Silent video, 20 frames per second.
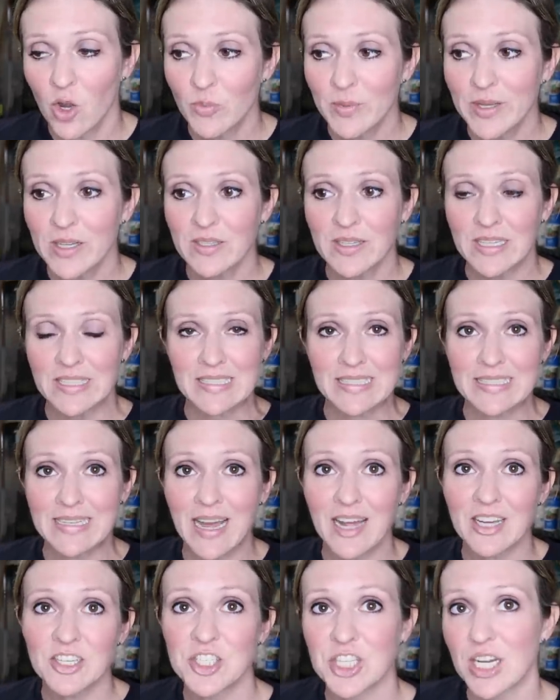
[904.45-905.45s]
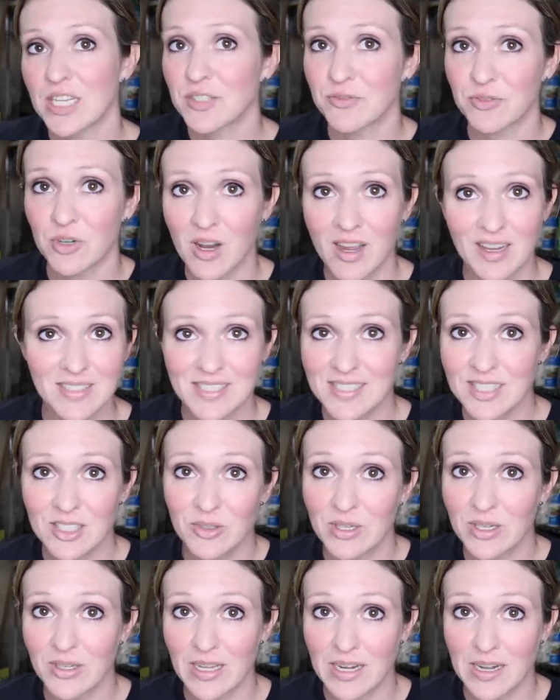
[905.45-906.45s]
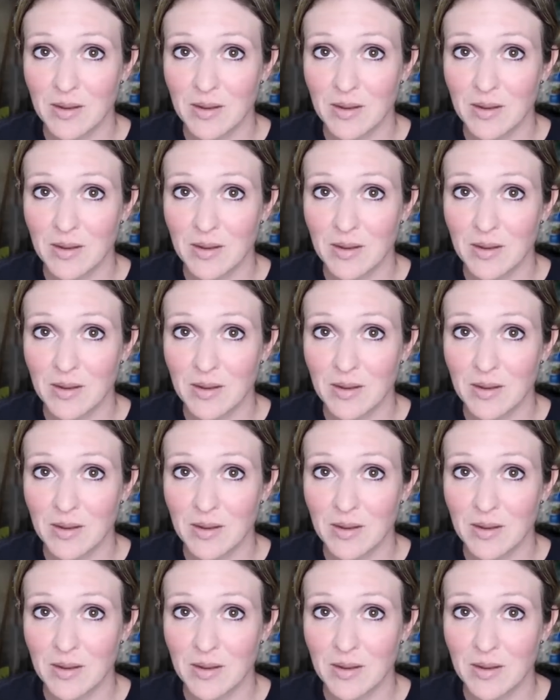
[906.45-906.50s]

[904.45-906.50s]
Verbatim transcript: Oatmeal is not just for hot cereal